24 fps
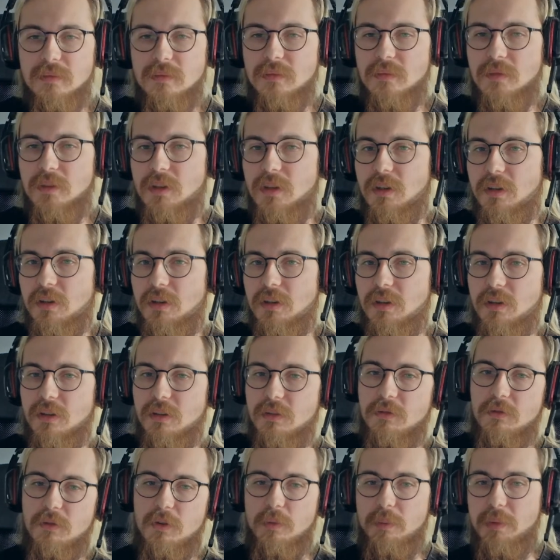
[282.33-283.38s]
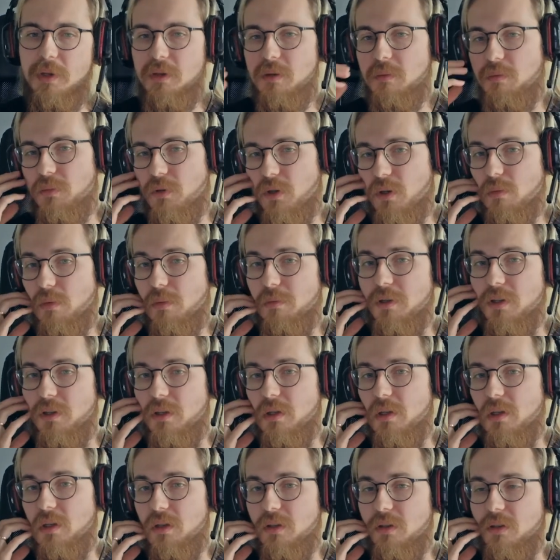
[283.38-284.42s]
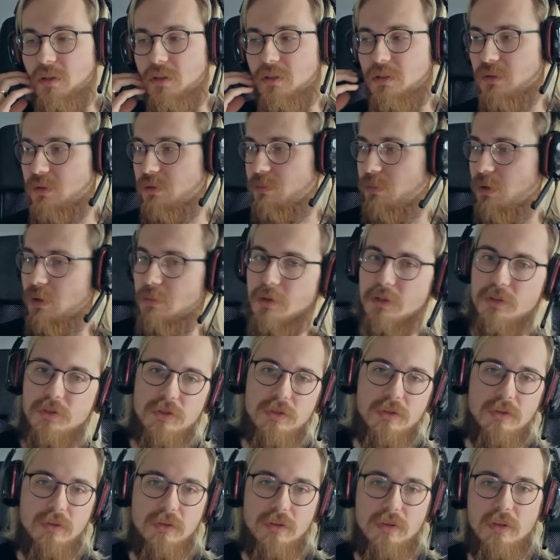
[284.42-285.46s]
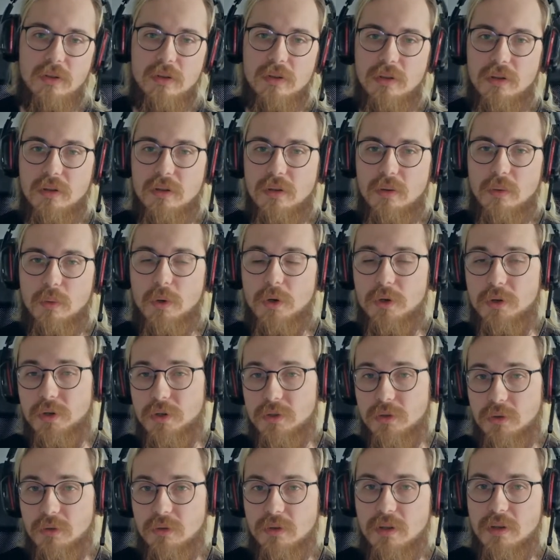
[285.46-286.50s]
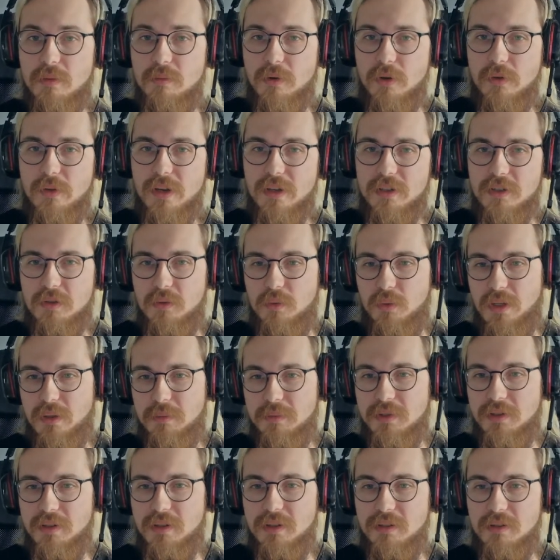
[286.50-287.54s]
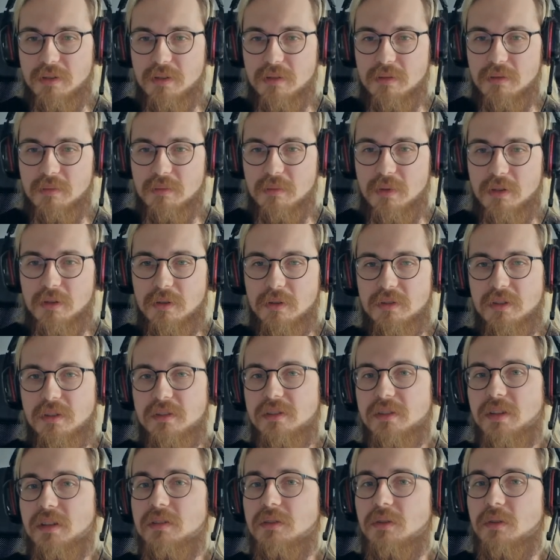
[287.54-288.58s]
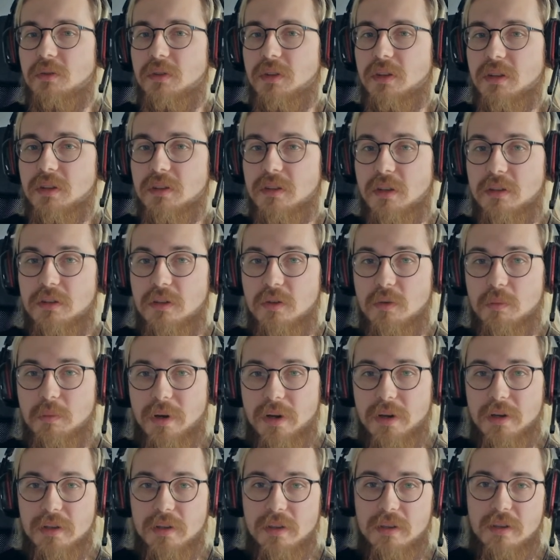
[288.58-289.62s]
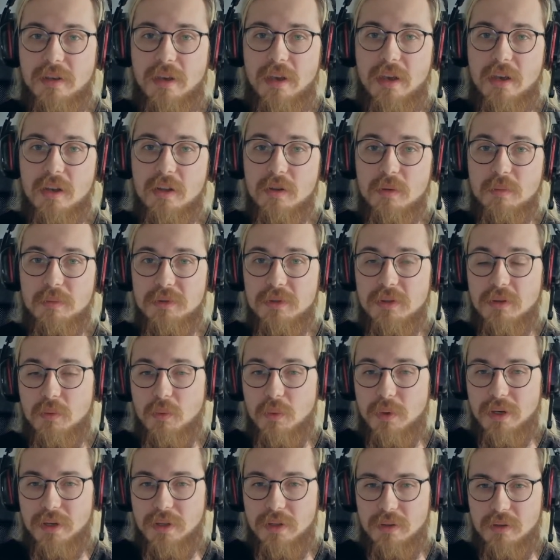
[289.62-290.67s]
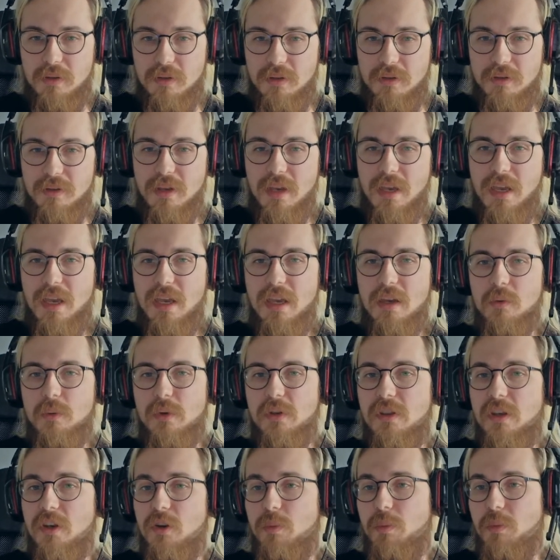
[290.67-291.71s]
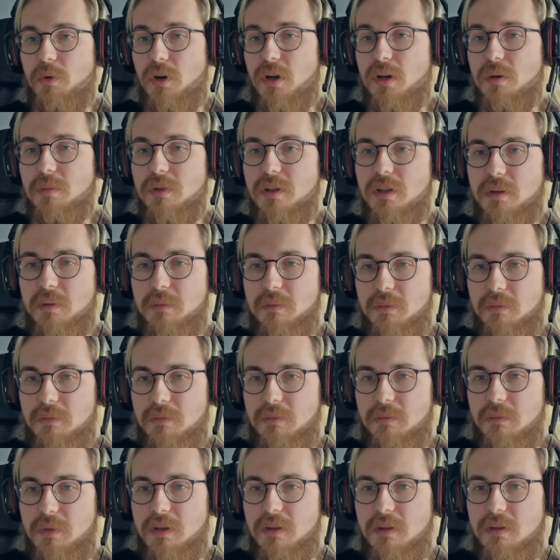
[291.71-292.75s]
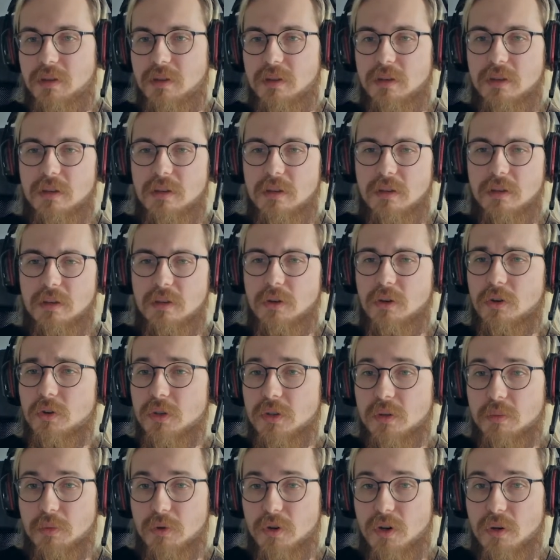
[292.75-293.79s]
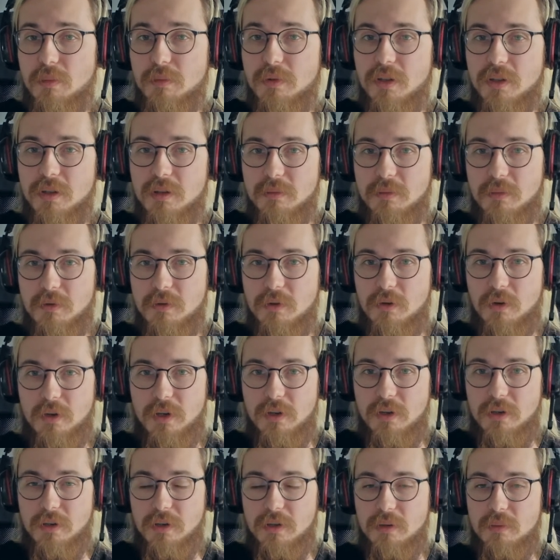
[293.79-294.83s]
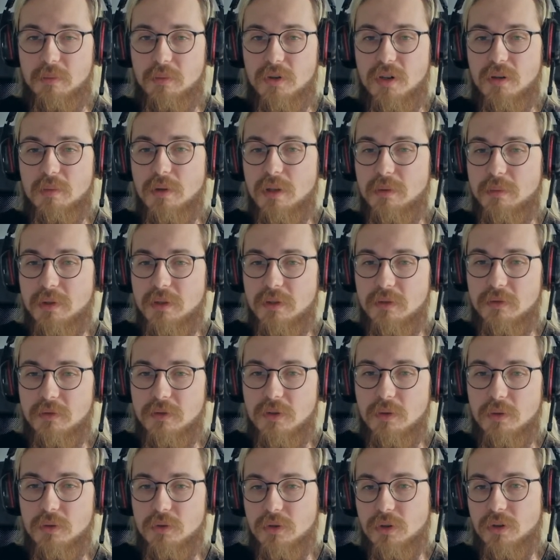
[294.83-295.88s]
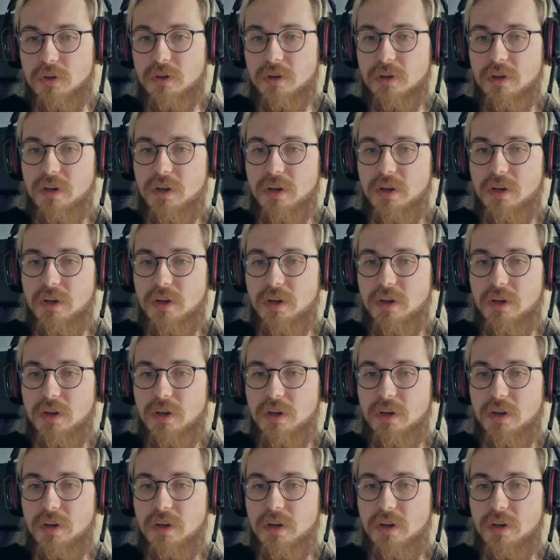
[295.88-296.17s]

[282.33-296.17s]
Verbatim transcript: Yeah, uh, and for me, probably it's publishing the work to the production website because it's nice to think that you might help someone uh, with their problem, be it a current problem or a problem in the future